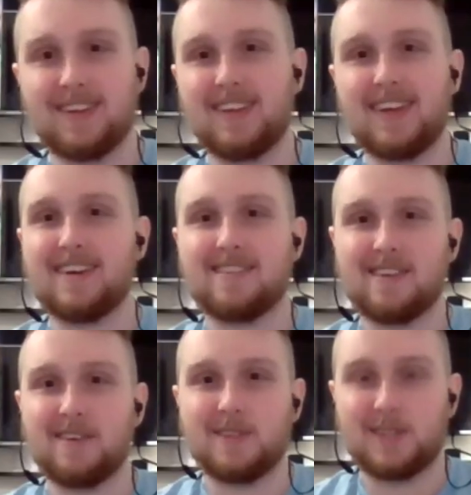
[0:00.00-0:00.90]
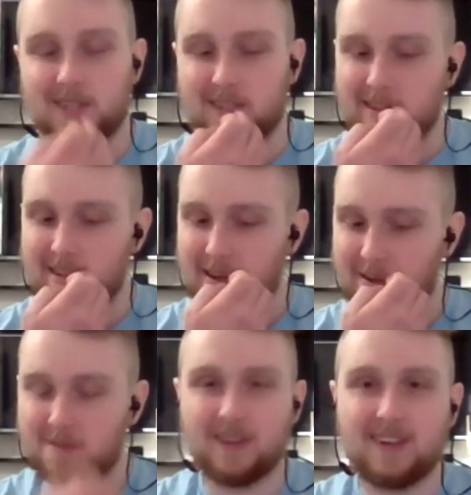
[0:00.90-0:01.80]
Yeah. yeah, so it was just it
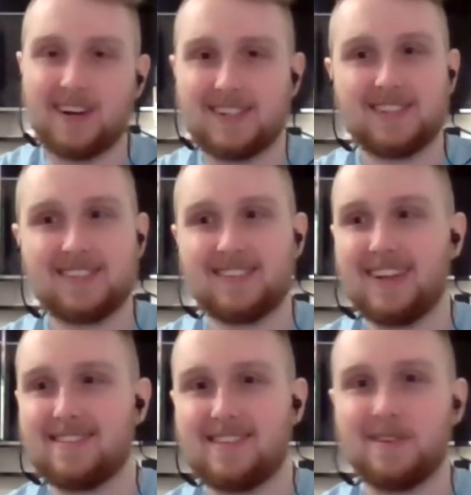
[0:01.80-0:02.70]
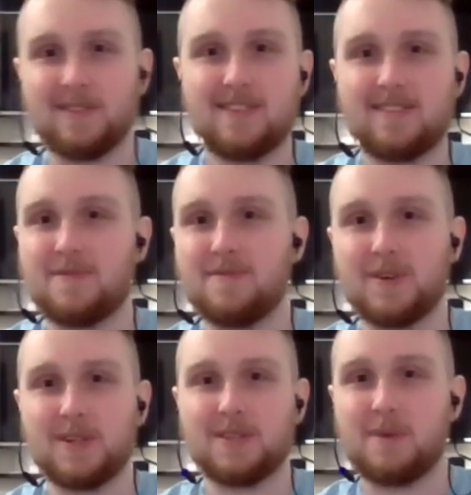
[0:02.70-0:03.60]
was really nice like seeing all these different
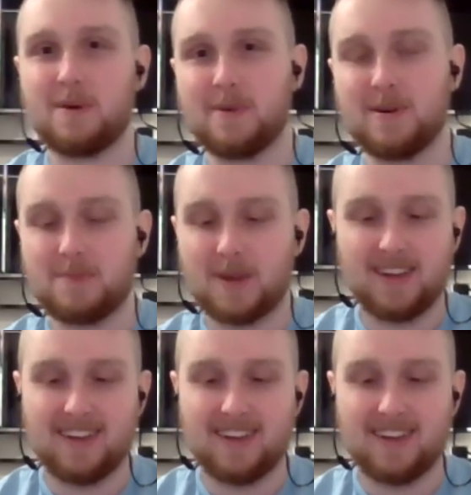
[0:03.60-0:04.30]
voices pop up.